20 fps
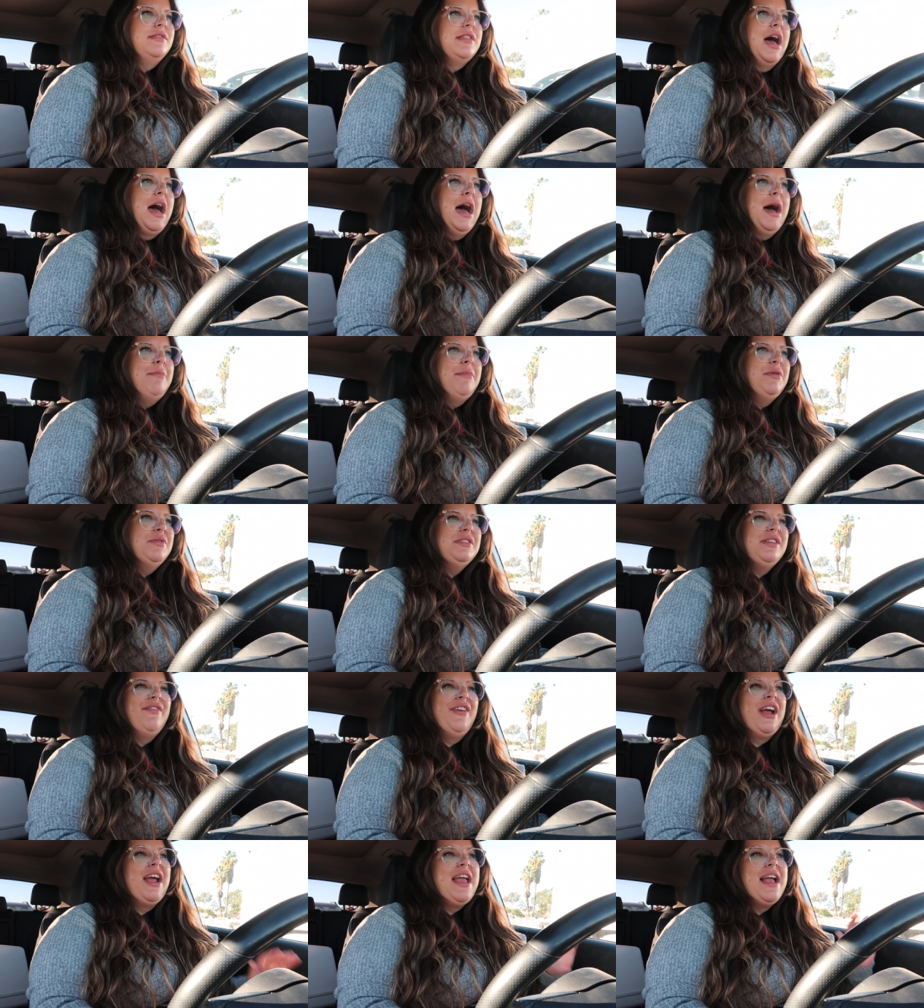um, it was
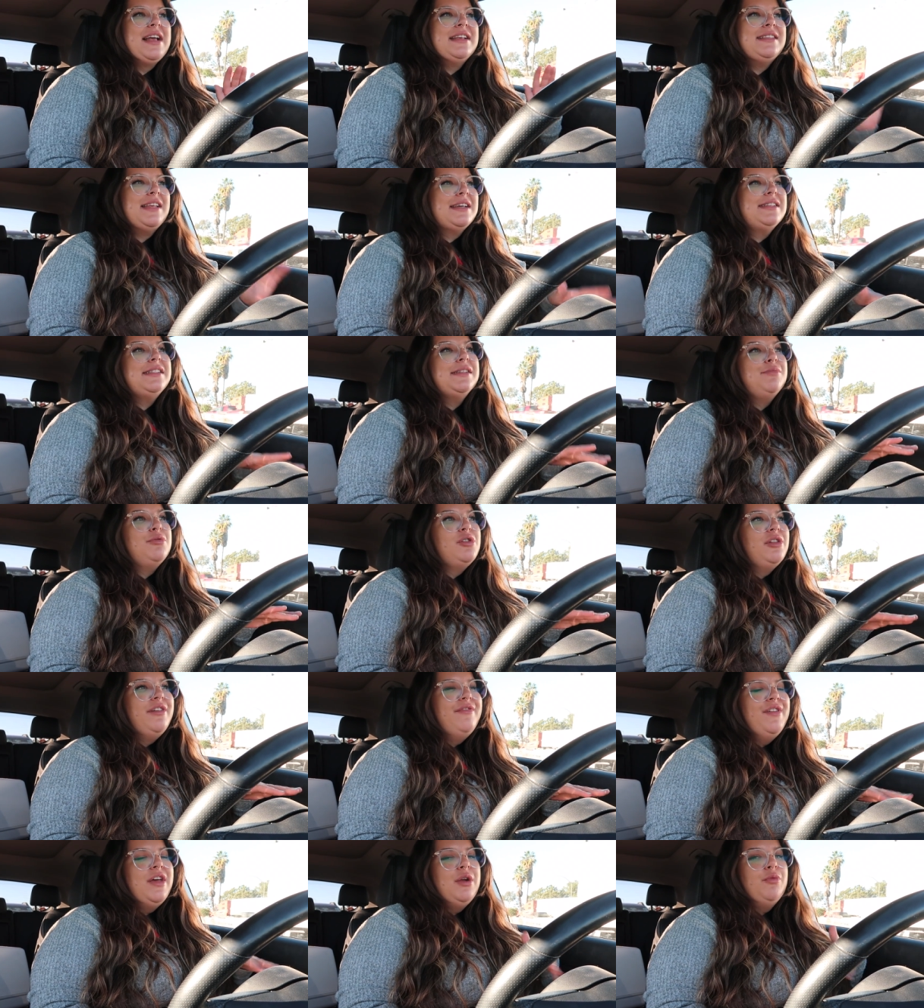a very
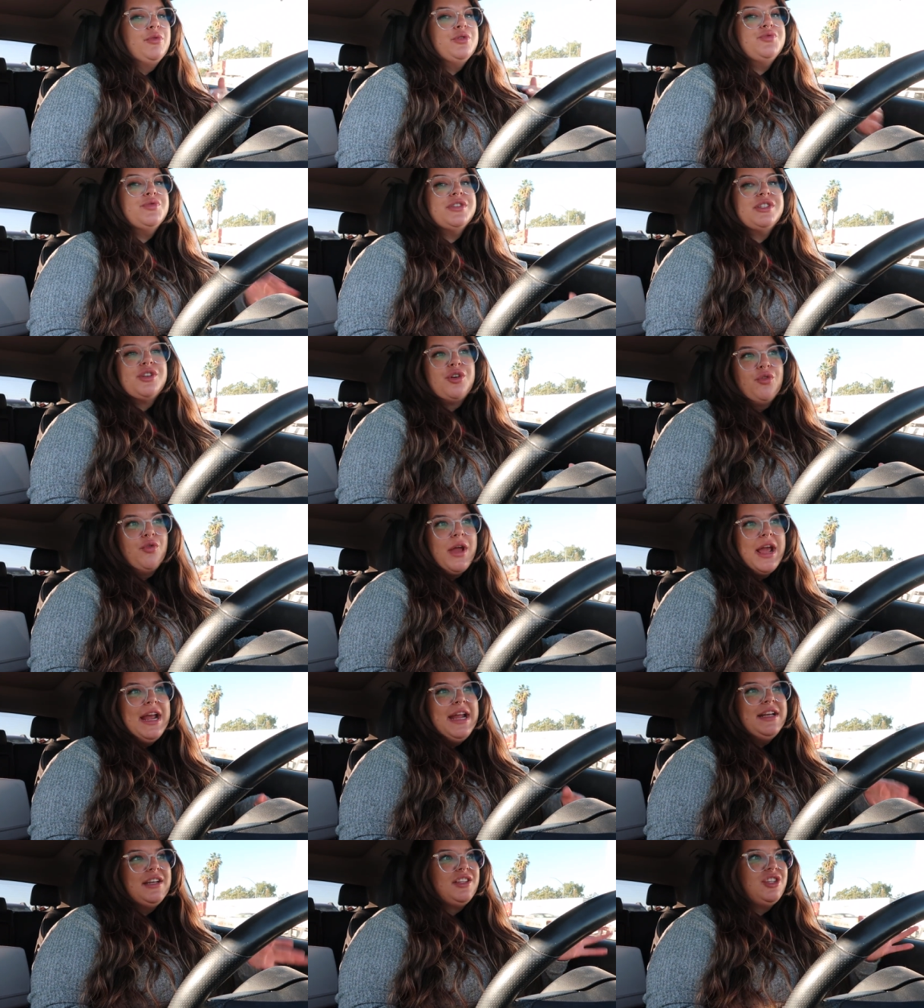accessible event, which was
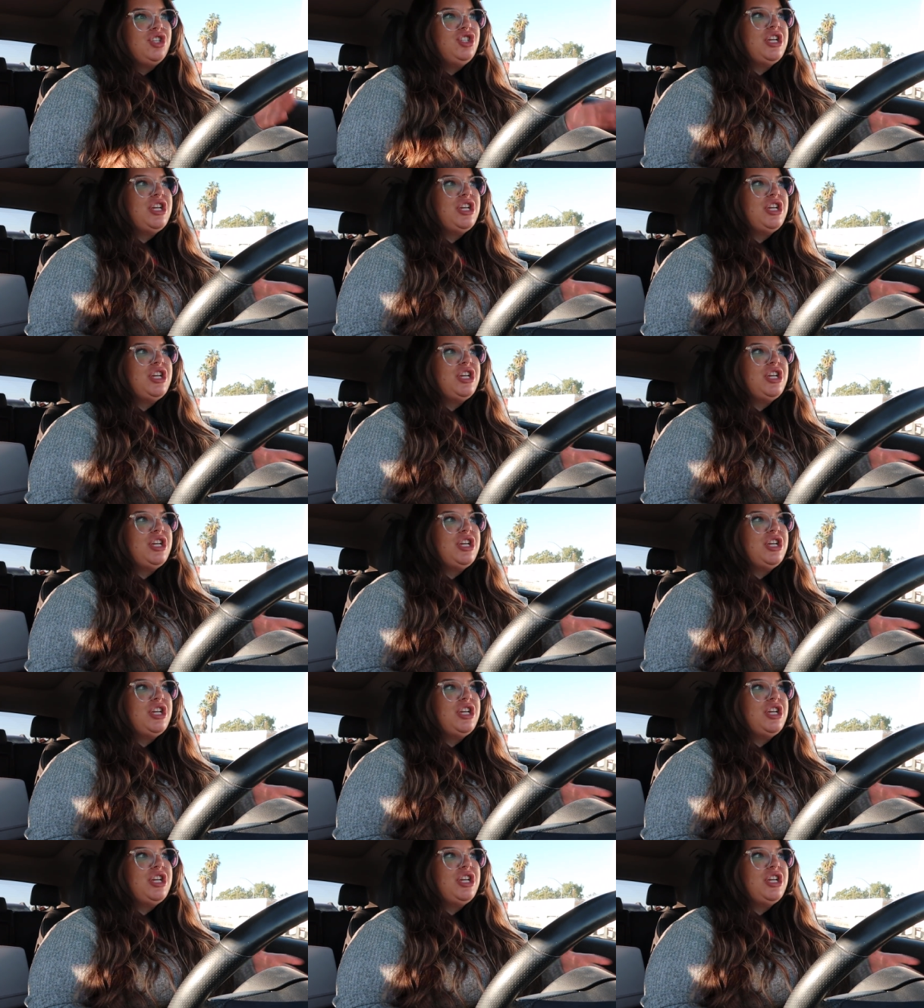great.